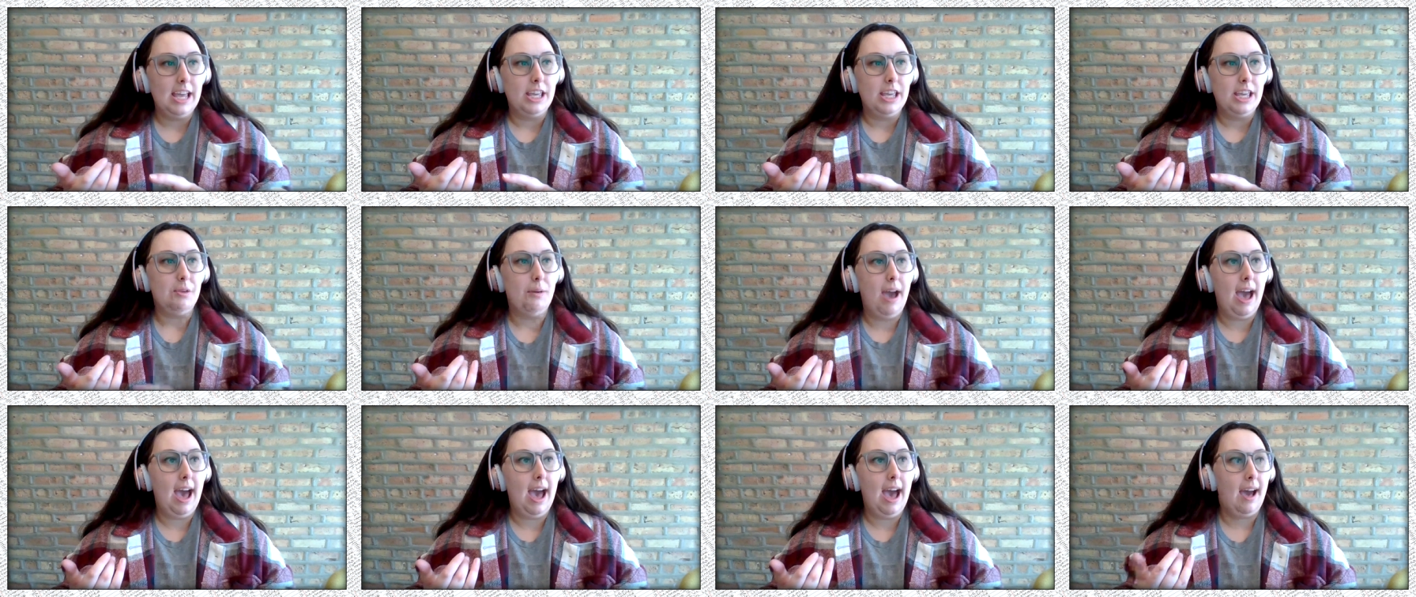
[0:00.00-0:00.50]

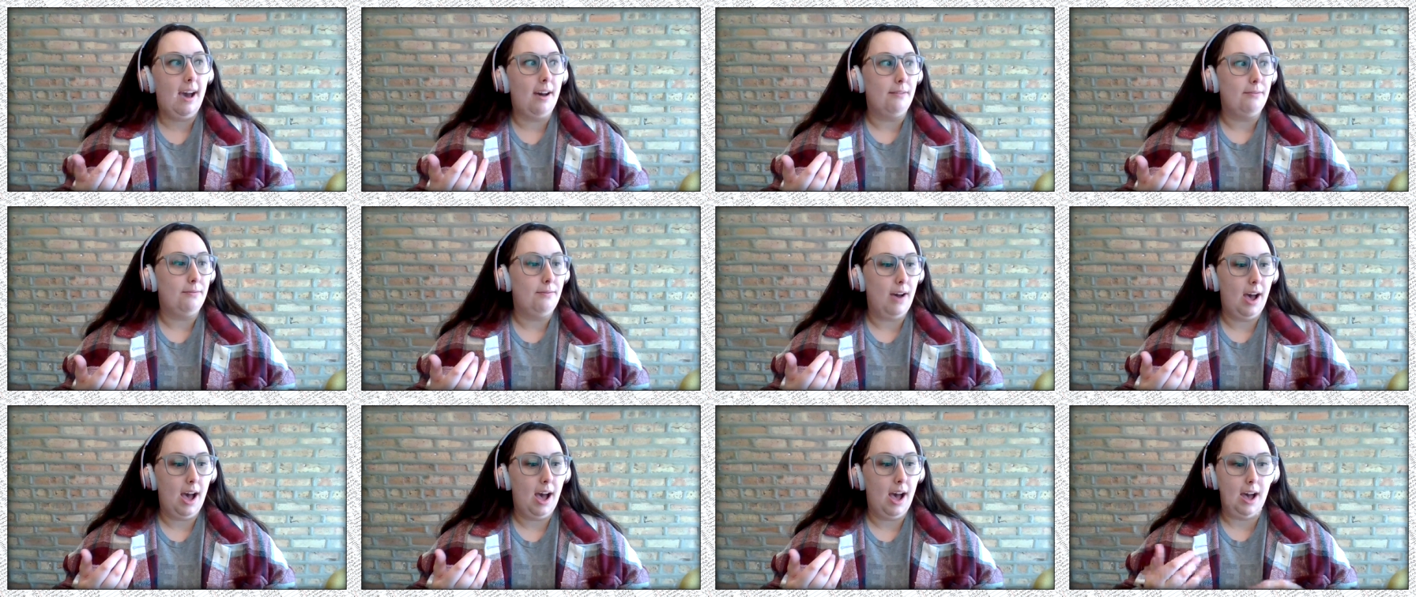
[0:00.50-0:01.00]
You
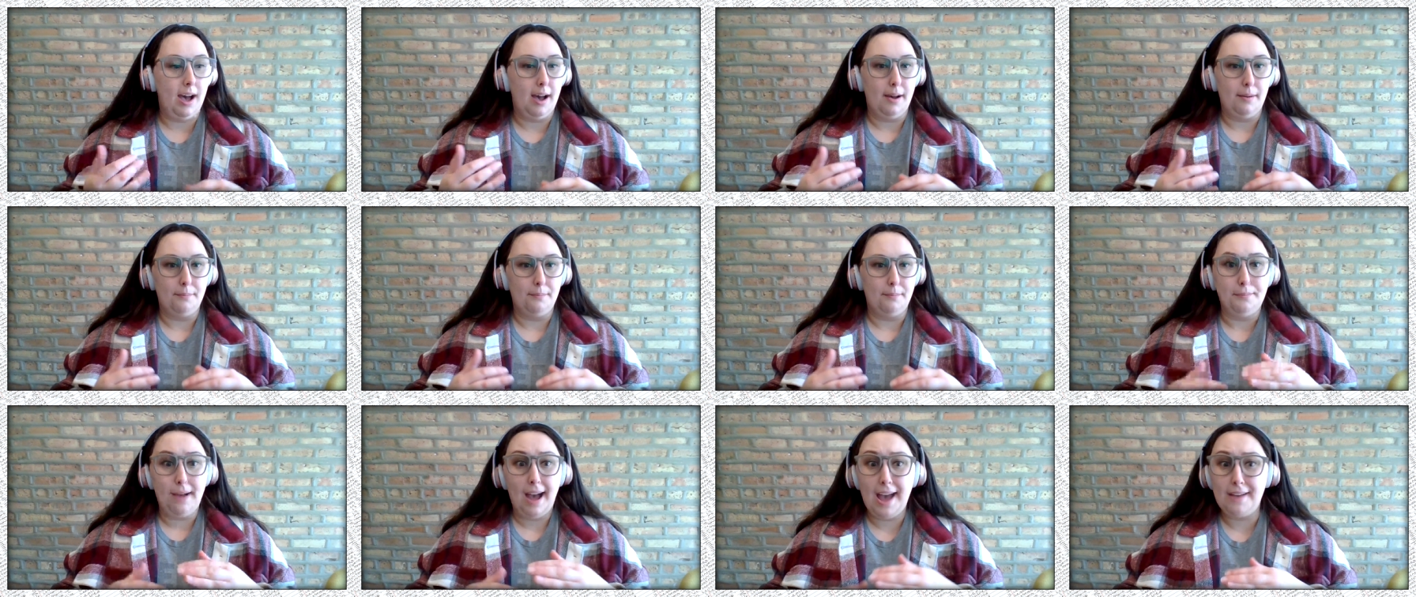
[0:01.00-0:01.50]
have,
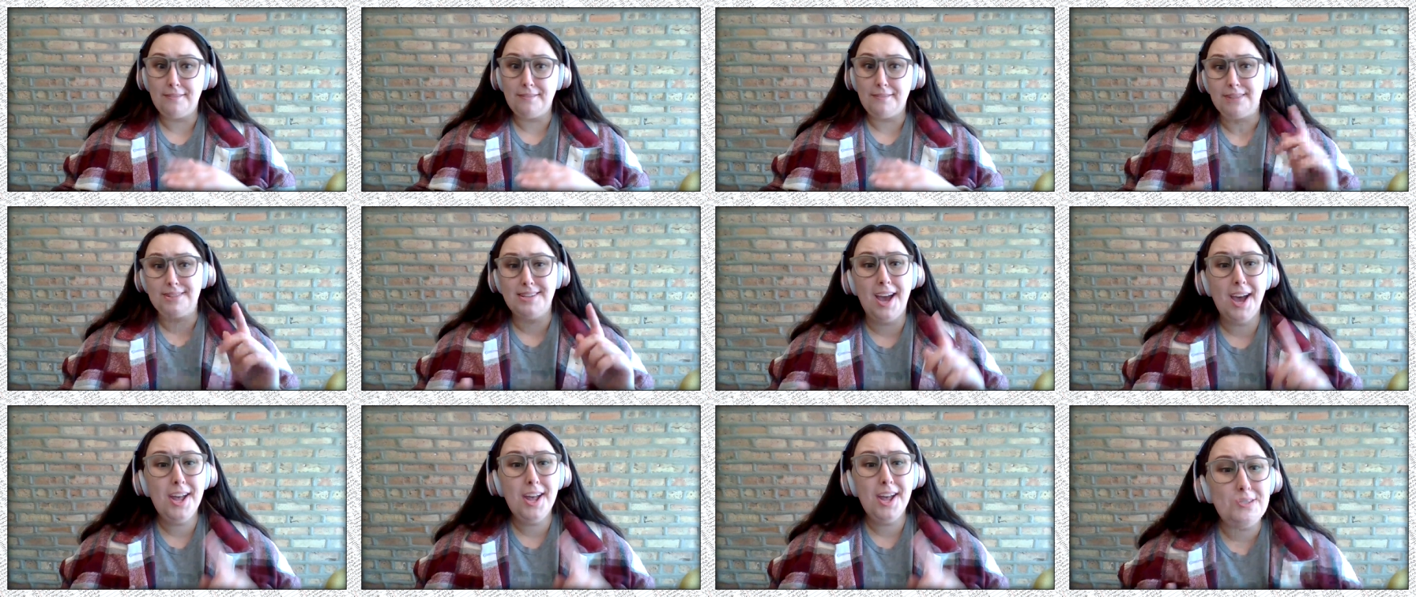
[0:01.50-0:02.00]
um, I've
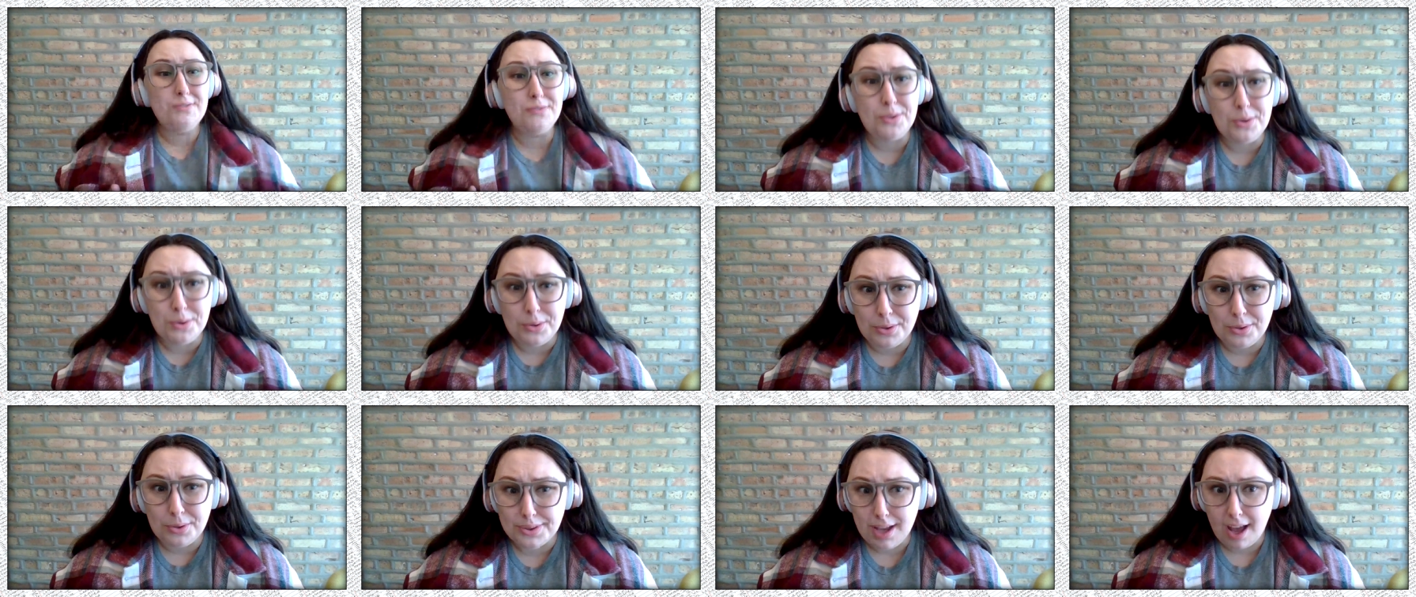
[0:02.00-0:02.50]
got tons of
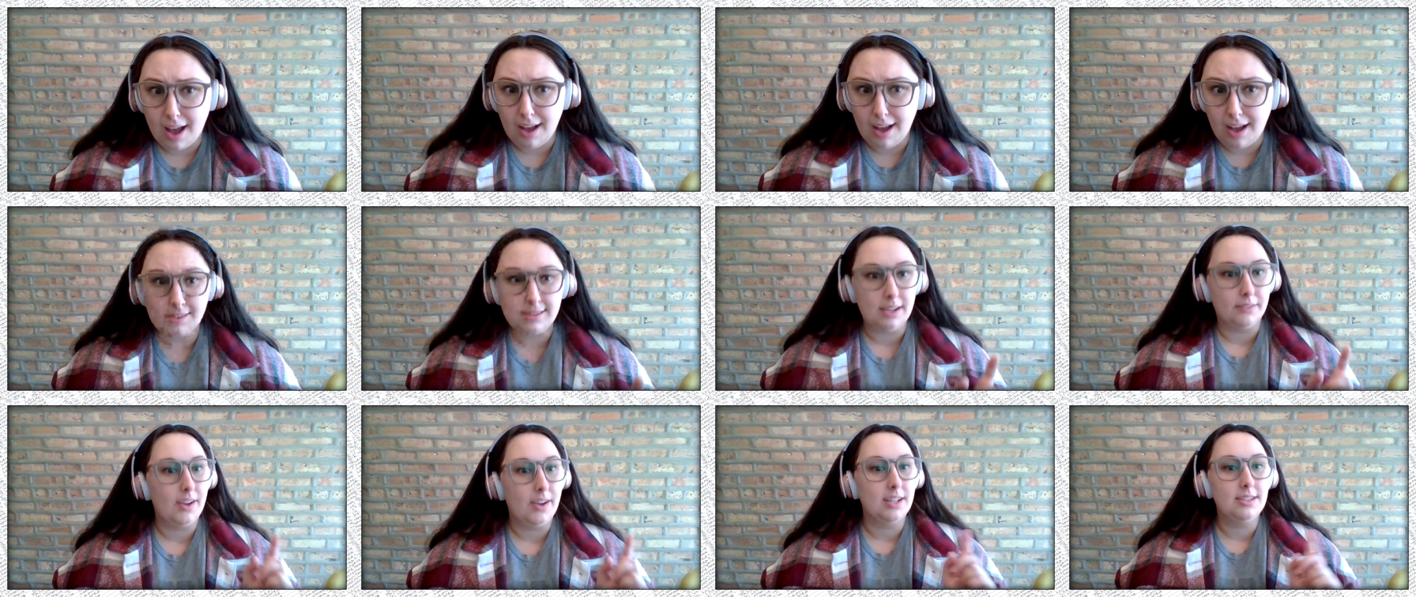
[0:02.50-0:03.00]
Google
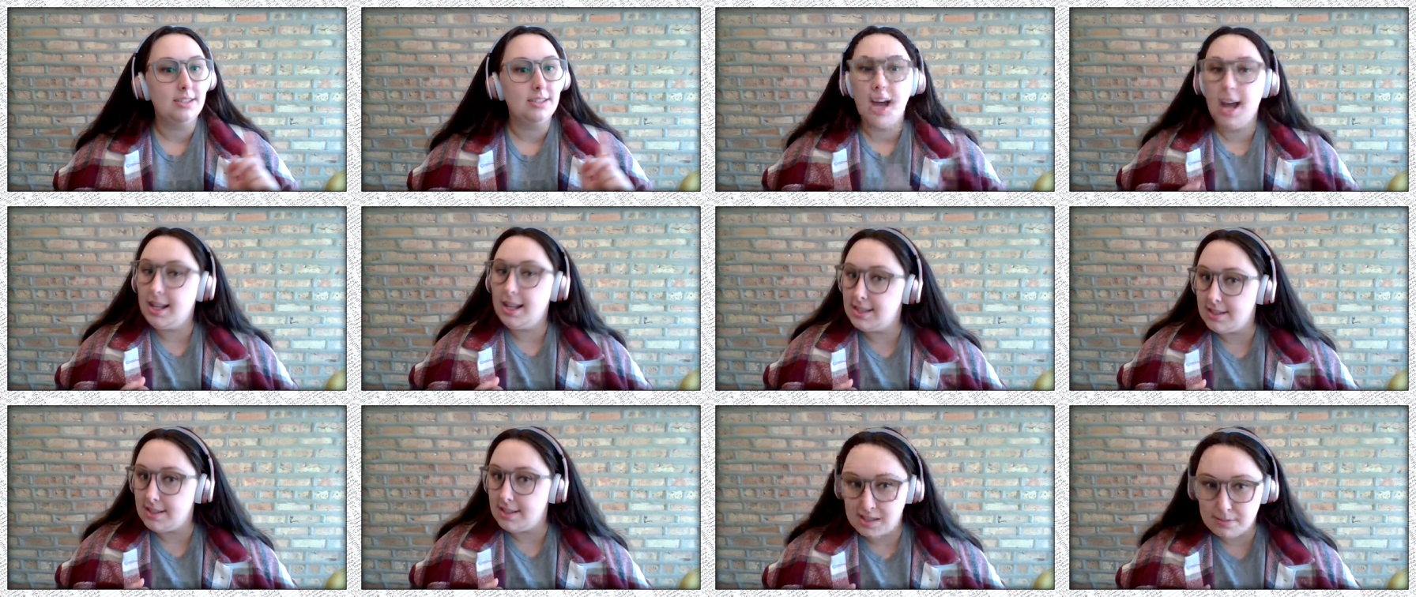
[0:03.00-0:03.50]
Docs, I've got
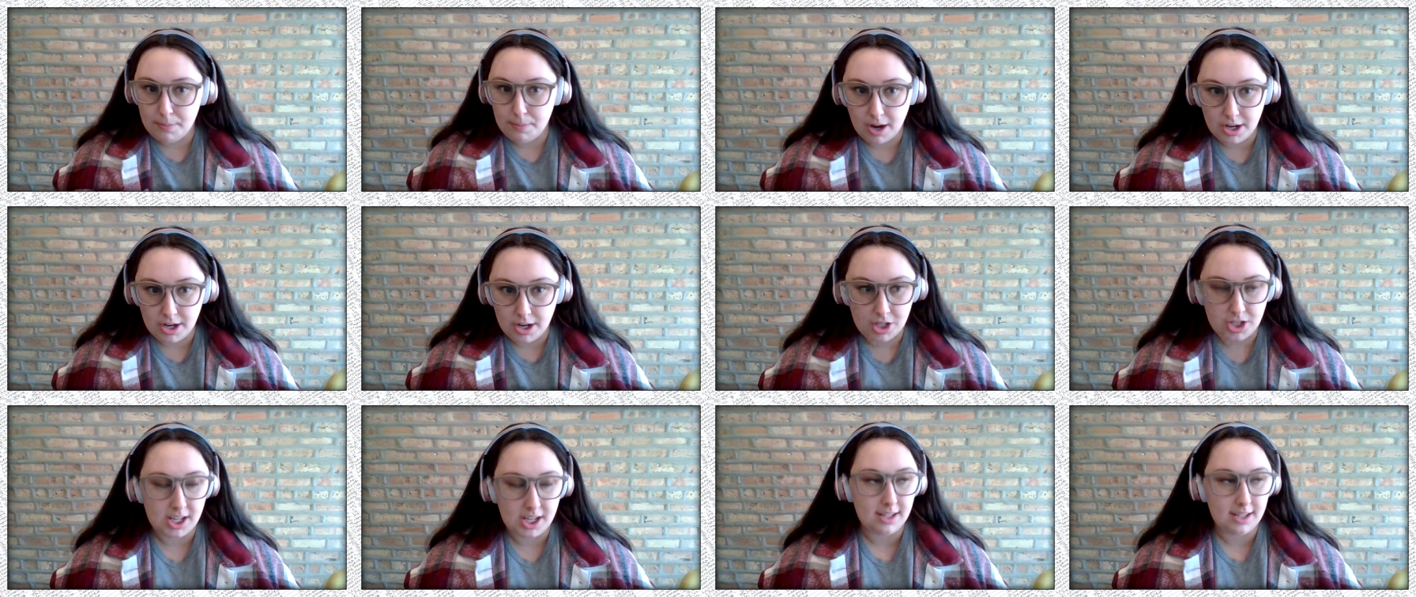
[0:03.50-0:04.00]
tons of
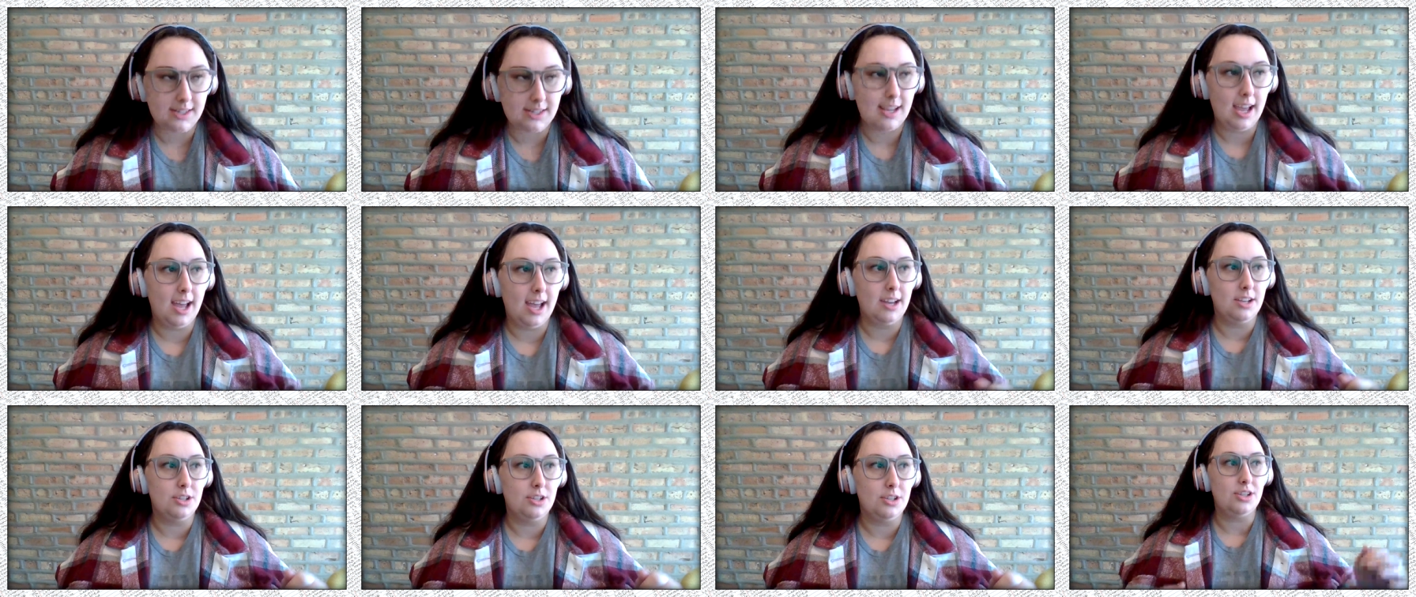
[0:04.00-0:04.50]
spreadsheets.
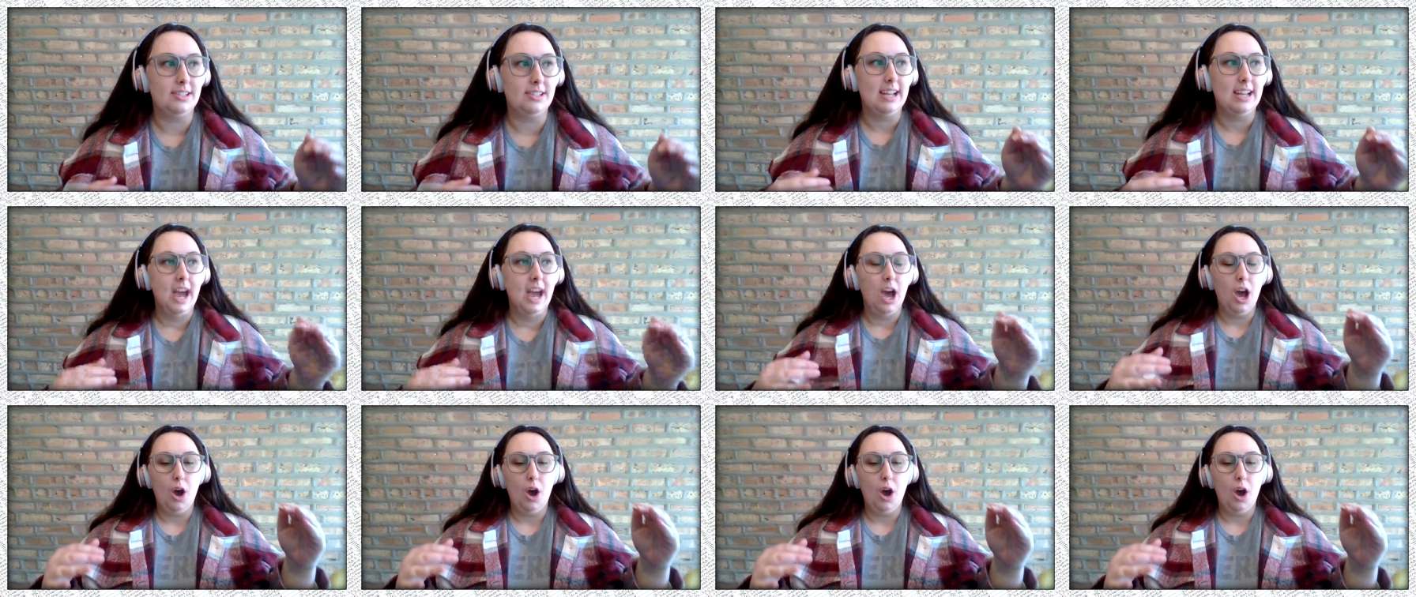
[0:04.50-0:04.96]
Uh, just